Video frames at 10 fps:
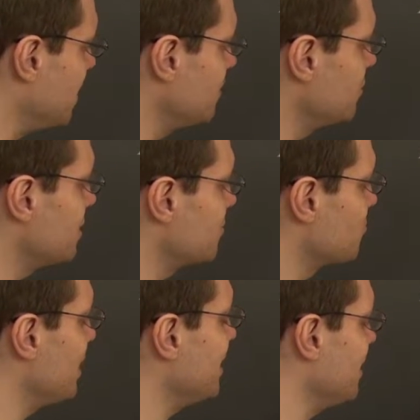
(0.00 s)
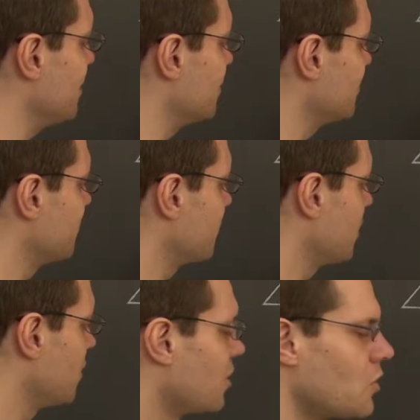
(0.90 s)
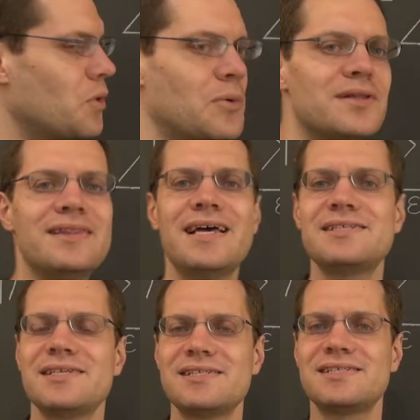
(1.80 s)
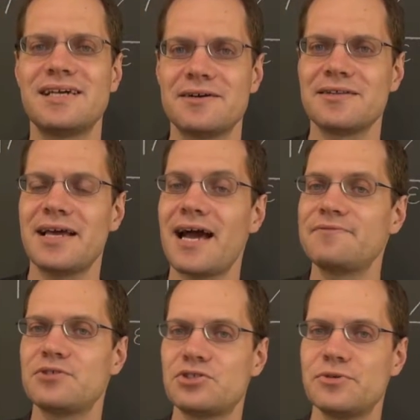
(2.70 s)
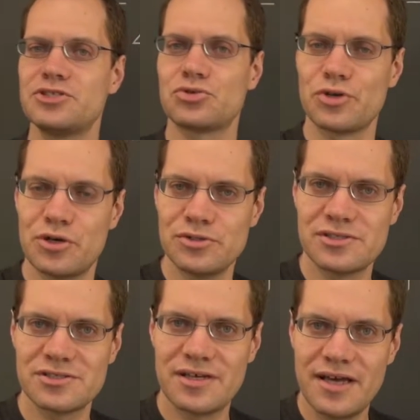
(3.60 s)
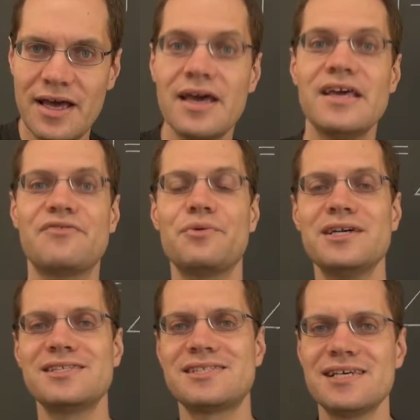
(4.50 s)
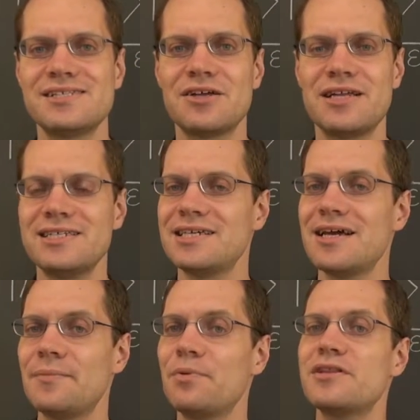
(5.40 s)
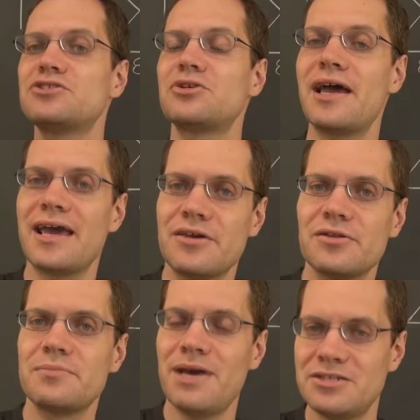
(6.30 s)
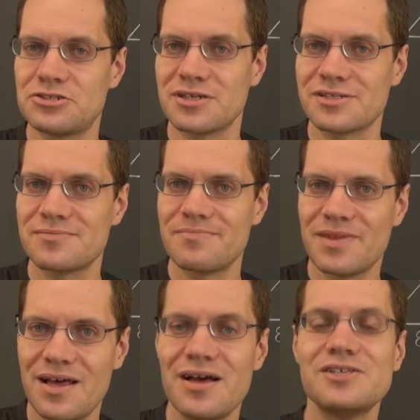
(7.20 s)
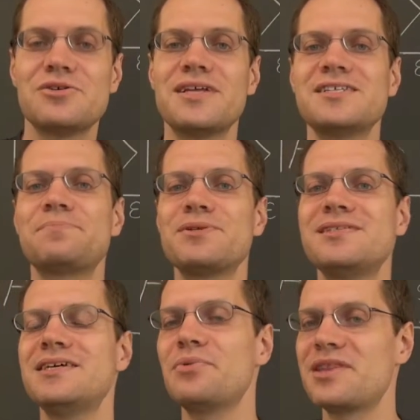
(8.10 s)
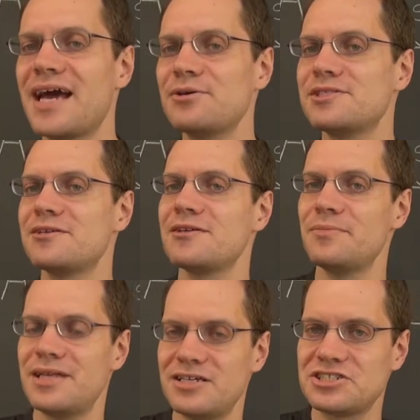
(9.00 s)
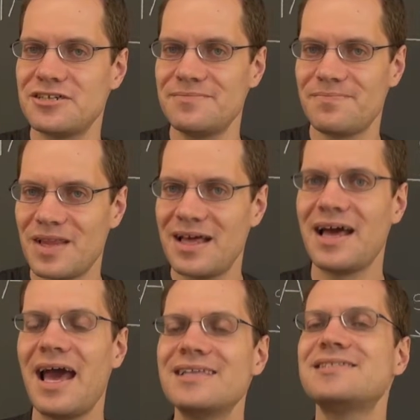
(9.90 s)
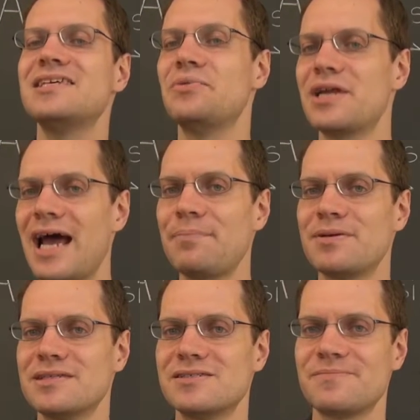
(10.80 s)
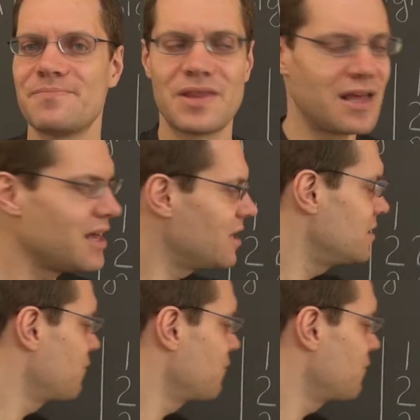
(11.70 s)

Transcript: by looking right here, we will necessarily have to switch rows if we insist on ending up with a triangular matrix. So let's proceed with Gaussian elimination and see what happens. The